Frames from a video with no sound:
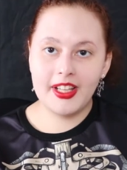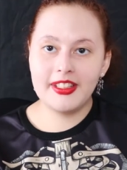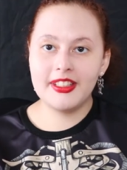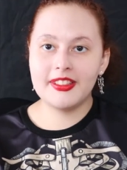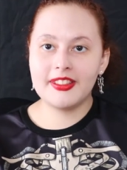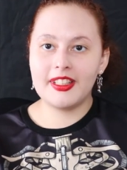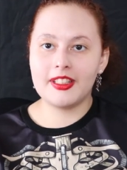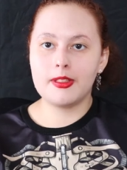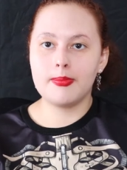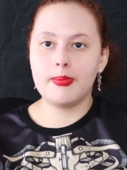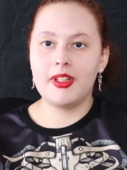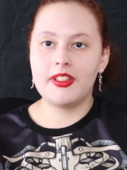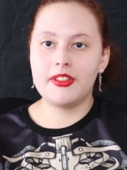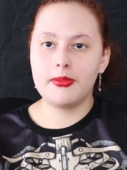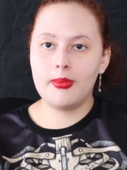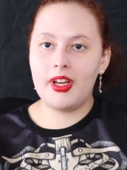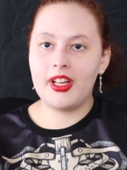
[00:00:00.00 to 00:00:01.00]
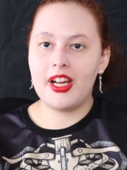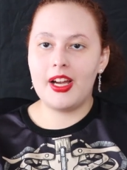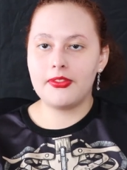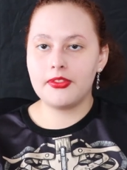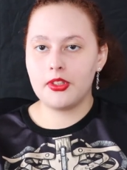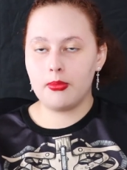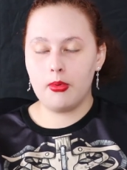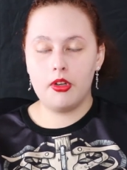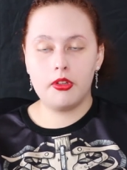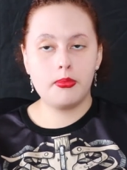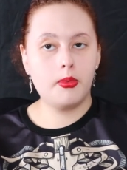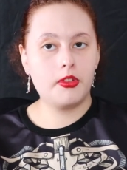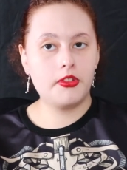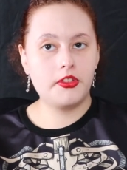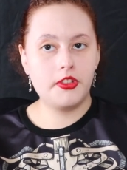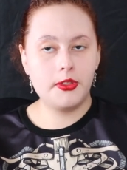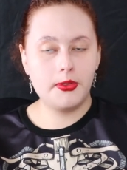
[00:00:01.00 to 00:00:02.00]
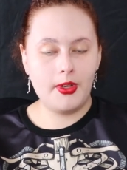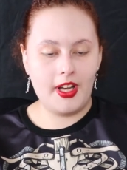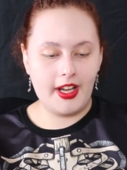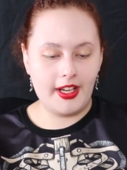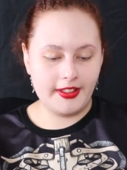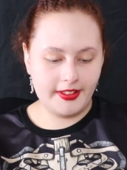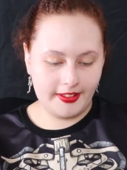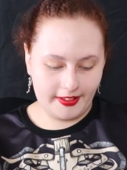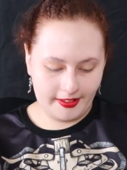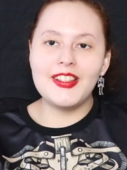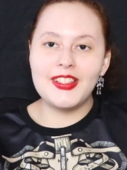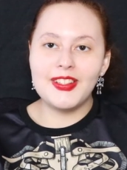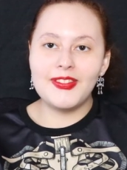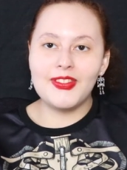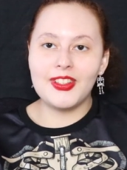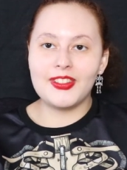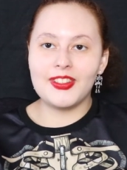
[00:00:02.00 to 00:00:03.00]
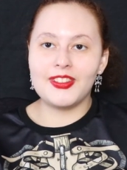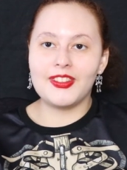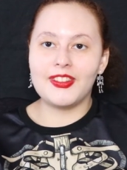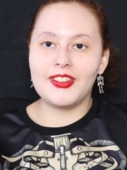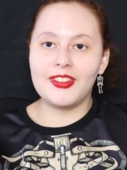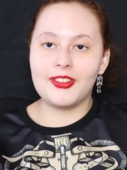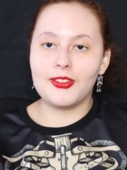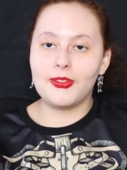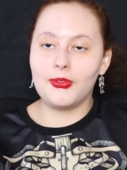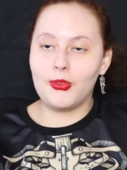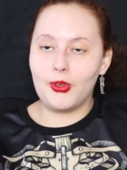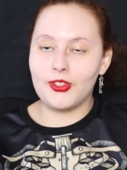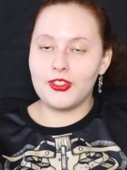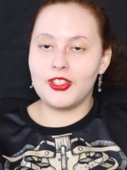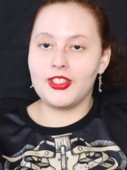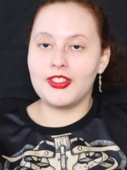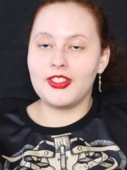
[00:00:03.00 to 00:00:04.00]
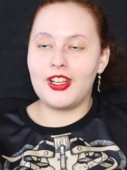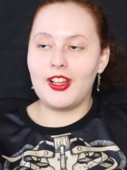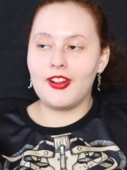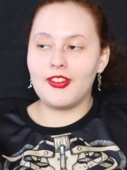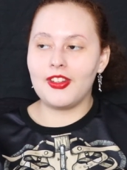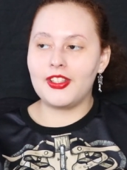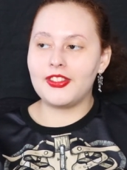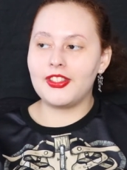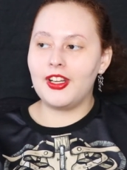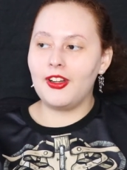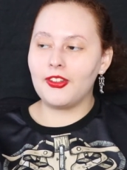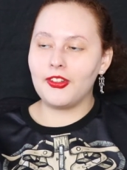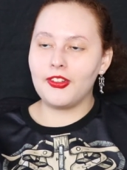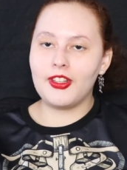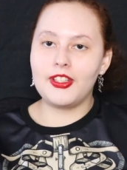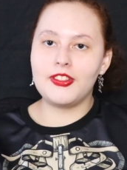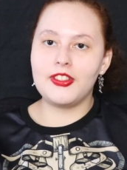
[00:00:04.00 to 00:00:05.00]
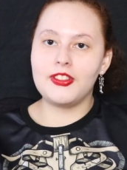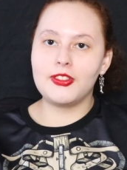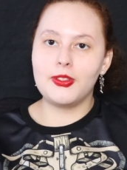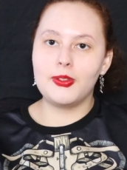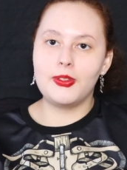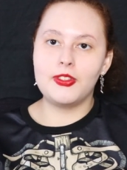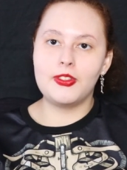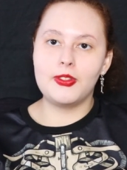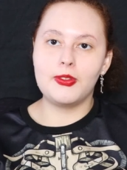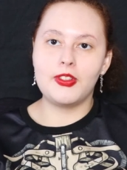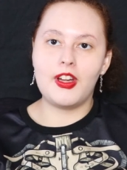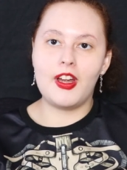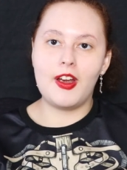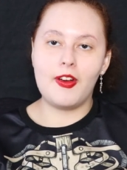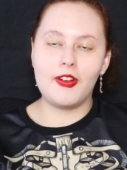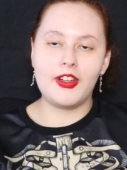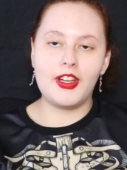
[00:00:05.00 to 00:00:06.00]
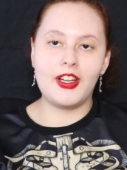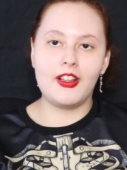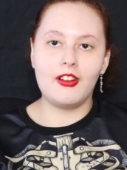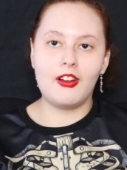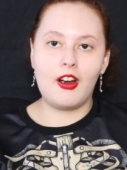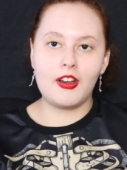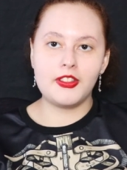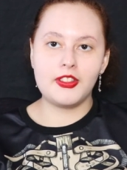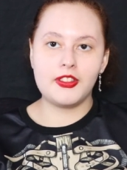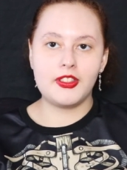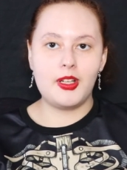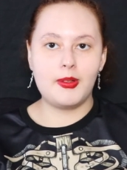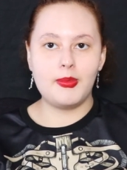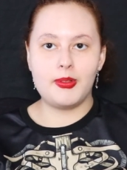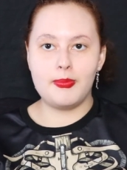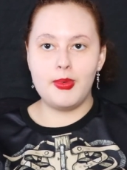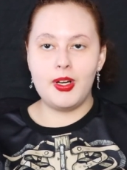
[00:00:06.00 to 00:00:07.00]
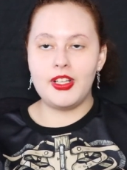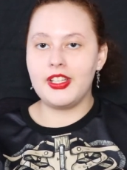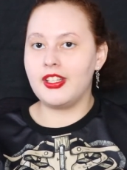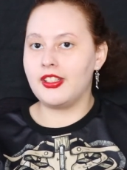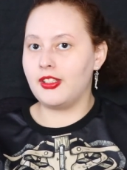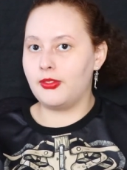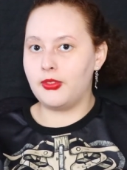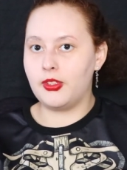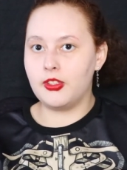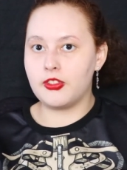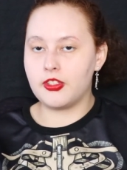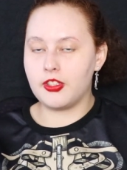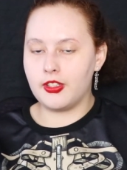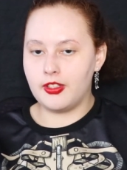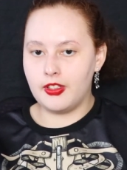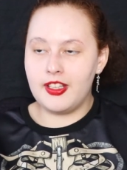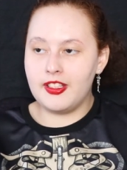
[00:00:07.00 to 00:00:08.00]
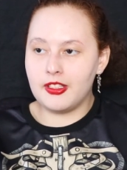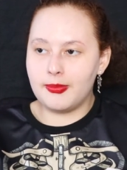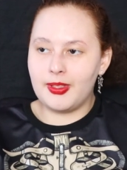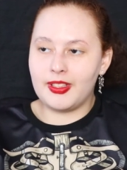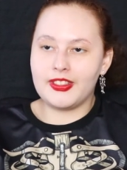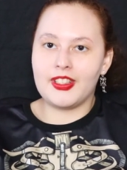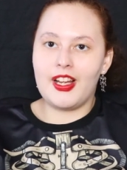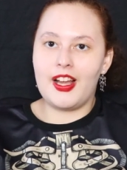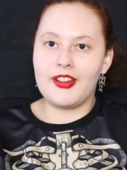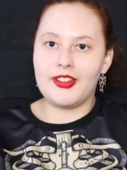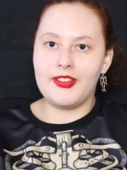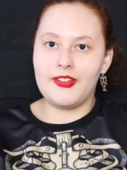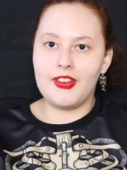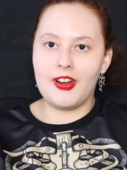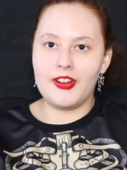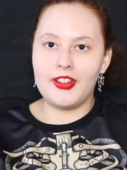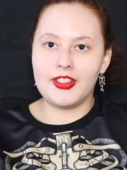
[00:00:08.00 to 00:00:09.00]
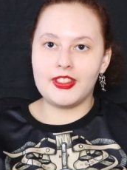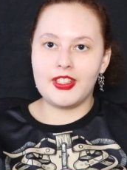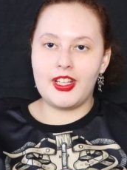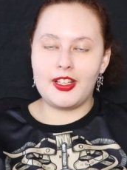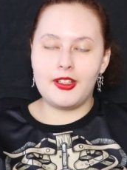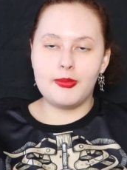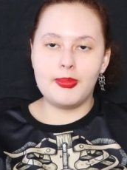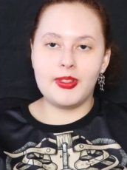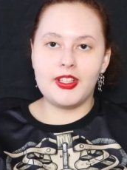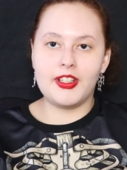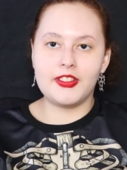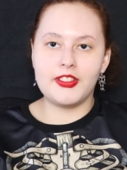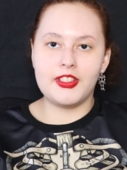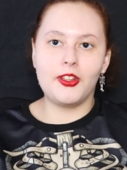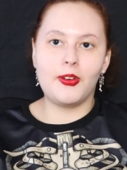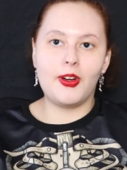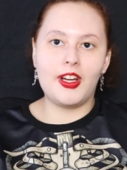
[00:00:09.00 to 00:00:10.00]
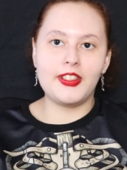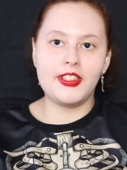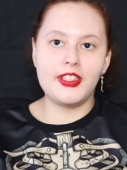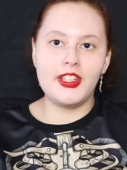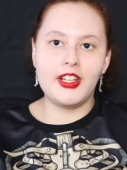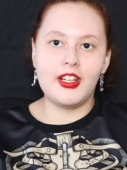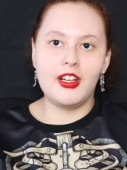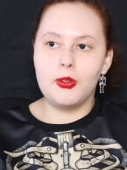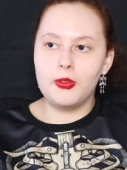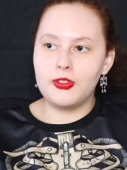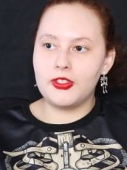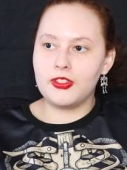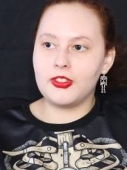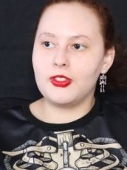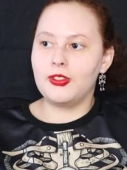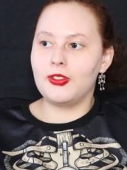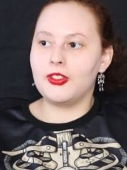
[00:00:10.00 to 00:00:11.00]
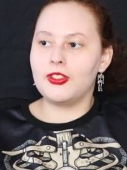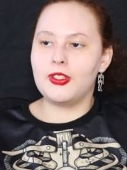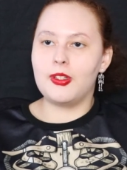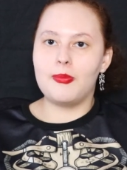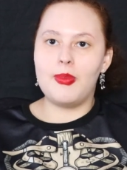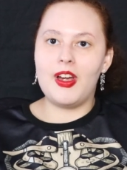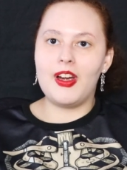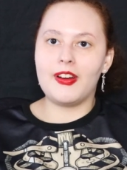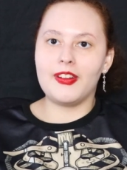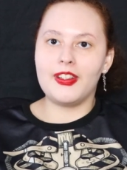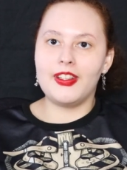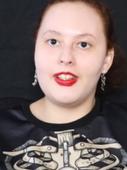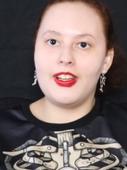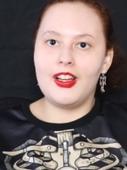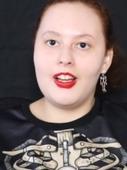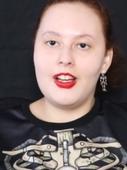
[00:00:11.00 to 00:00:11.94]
And this takes place right after World War II ends. And she visits this fortune teller that tells her that she's going to inherit a large sum of money in the future. And this makes Kathy very excited because she has no idea who she's going to marry,